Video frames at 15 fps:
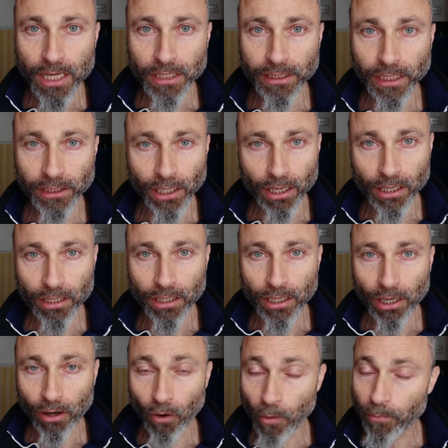that
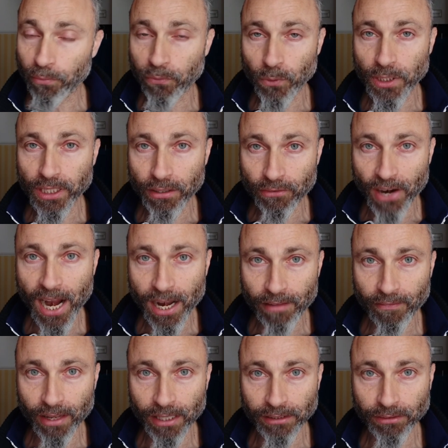are hopefully
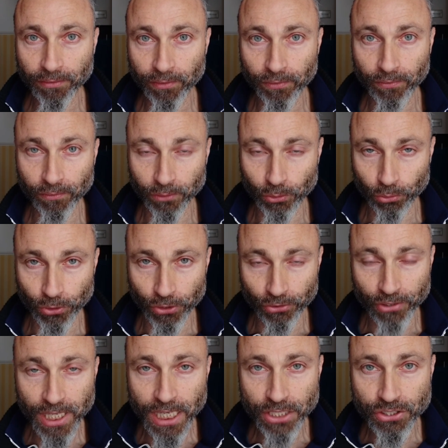relevant to
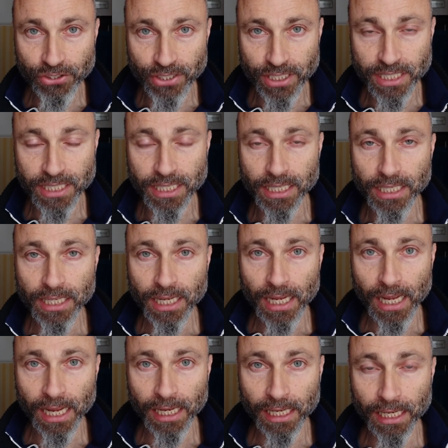your interest,
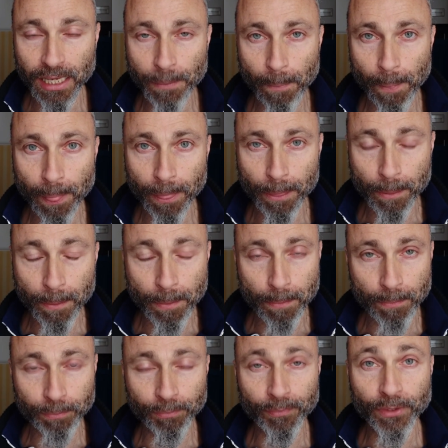
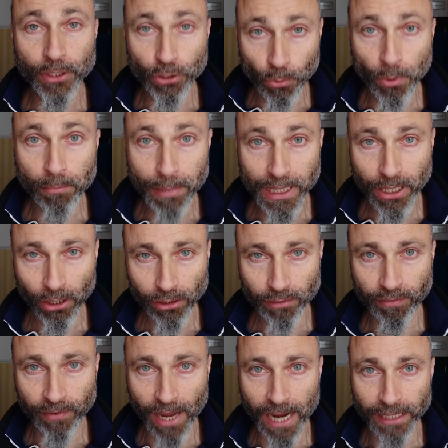um, you will be
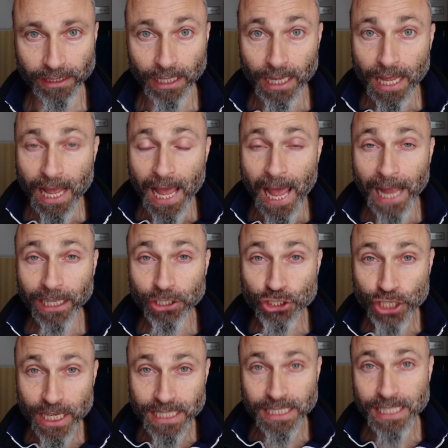notified. And
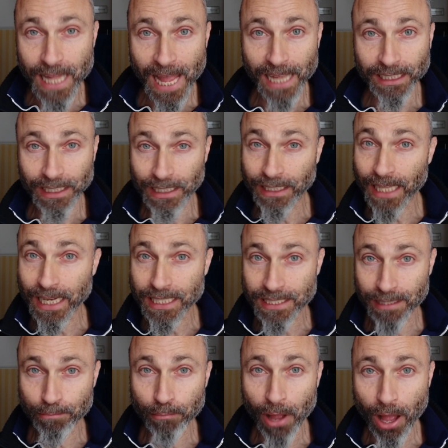just that, it
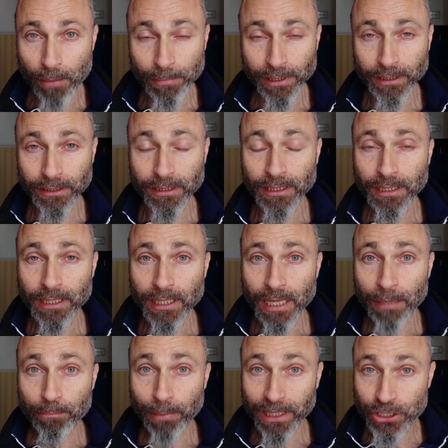takes a moment,
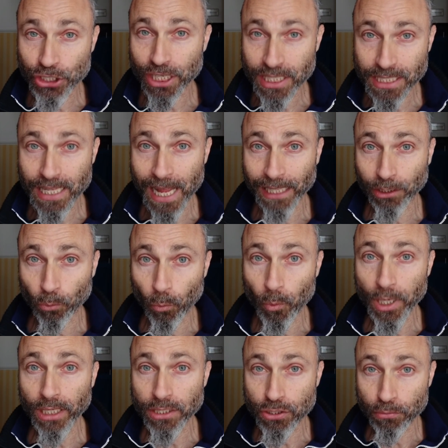but just that
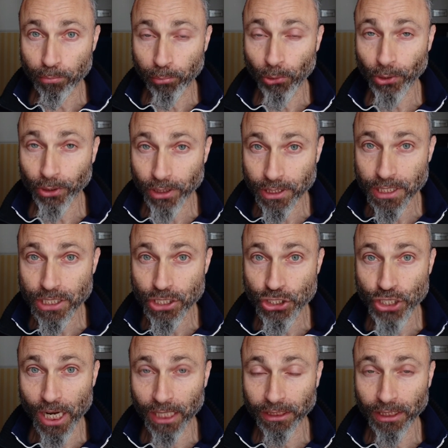will support this
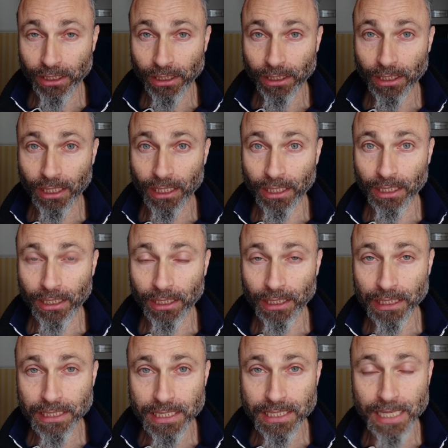channel uh,
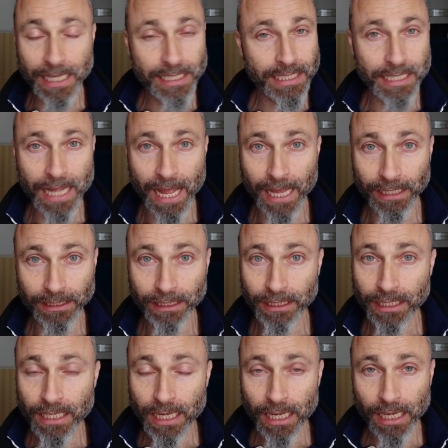in the sense that
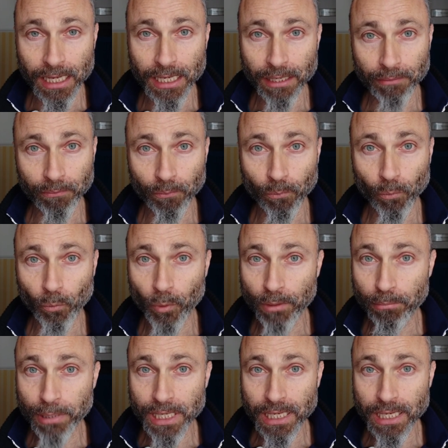um,
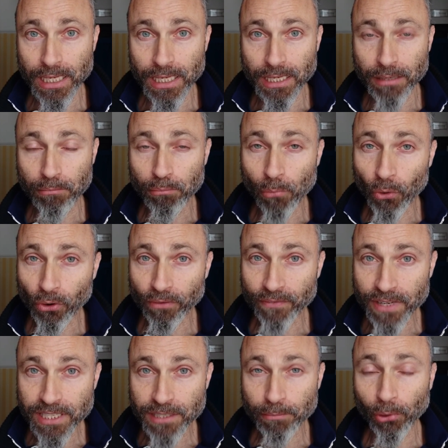will be more
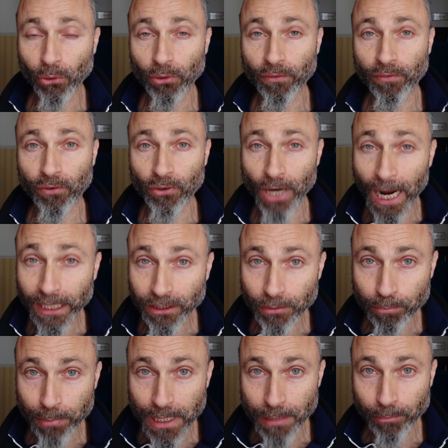visible for
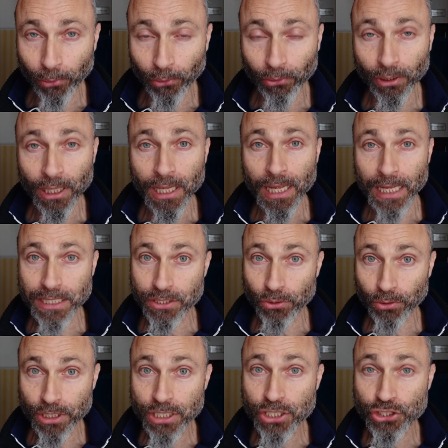other people. And
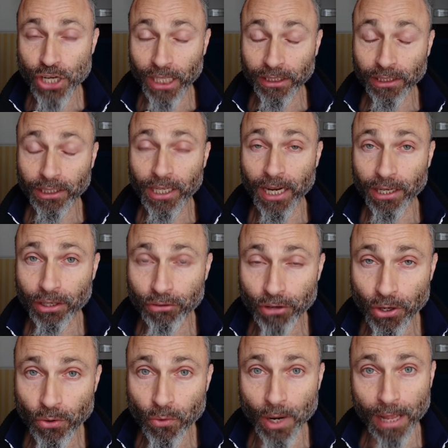so this channel can
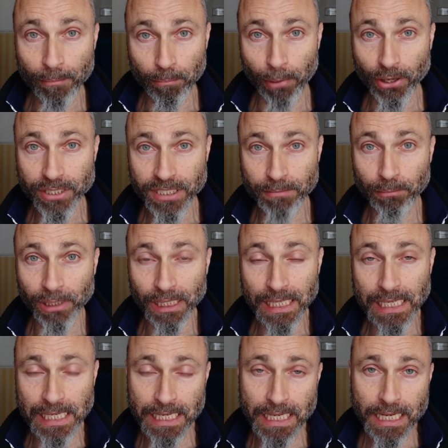grow and
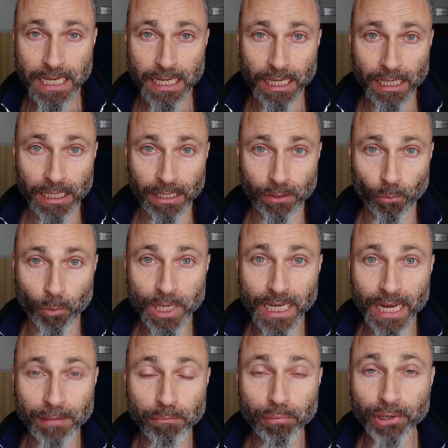possibly uh, we
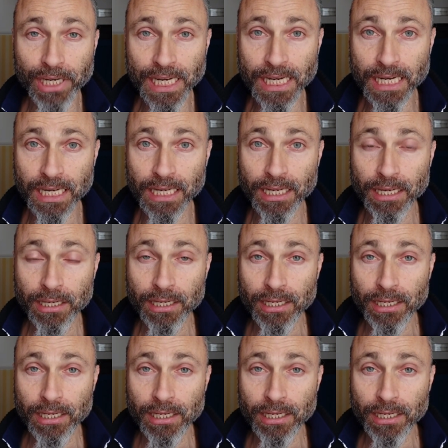can bring